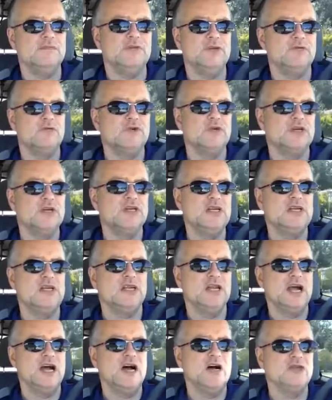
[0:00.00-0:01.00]
It really
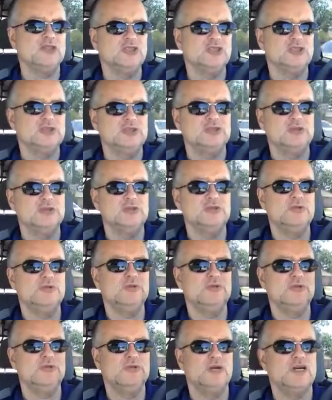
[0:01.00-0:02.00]
allows you to
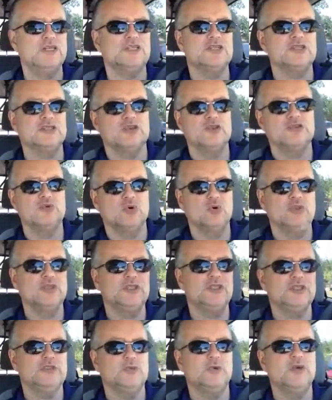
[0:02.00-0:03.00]
not just control the
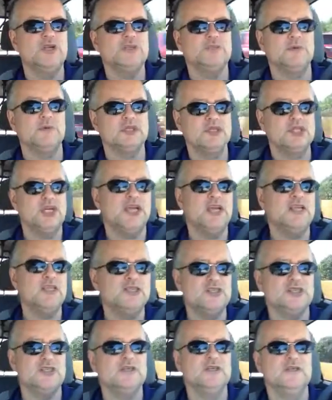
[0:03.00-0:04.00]
situation, but
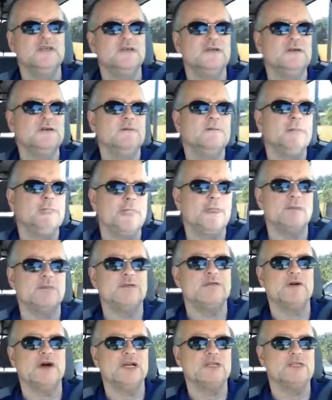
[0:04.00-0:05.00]
change it. It
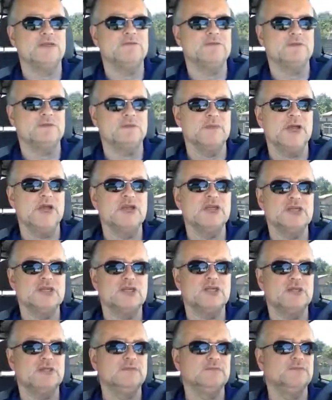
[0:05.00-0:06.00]
provides
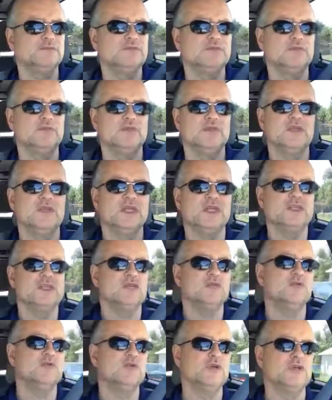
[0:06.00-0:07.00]
information. It's
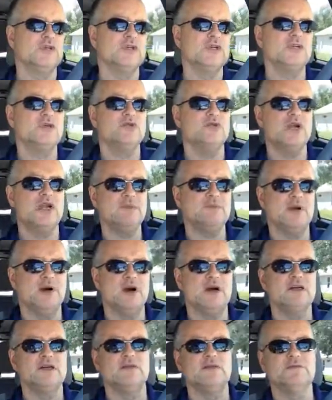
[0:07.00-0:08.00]
a really great
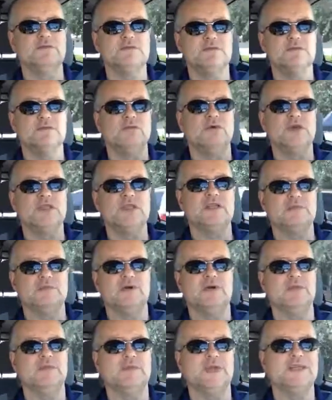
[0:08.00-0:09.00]
part of
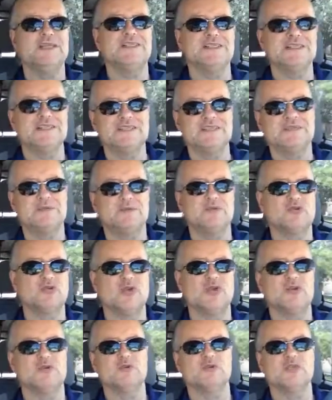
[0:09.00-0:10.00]
what makes this system of
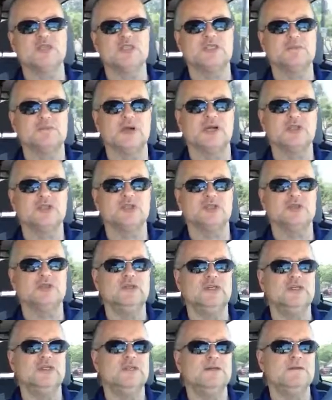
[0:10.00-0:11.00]
training really special,
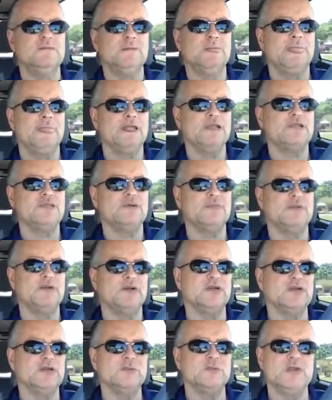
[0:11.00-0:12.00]
is the
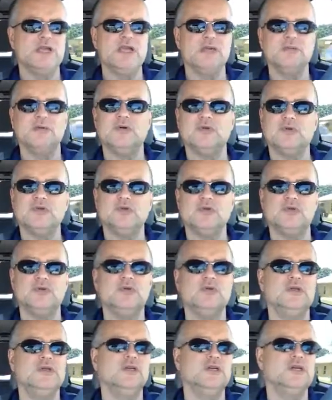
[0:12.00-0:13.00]
ability to be able
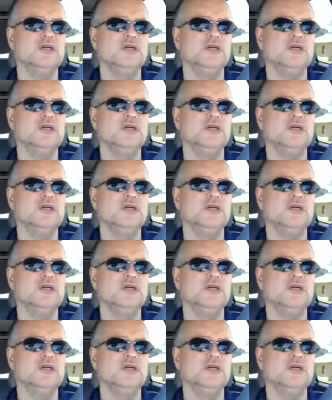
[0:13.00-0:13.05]
to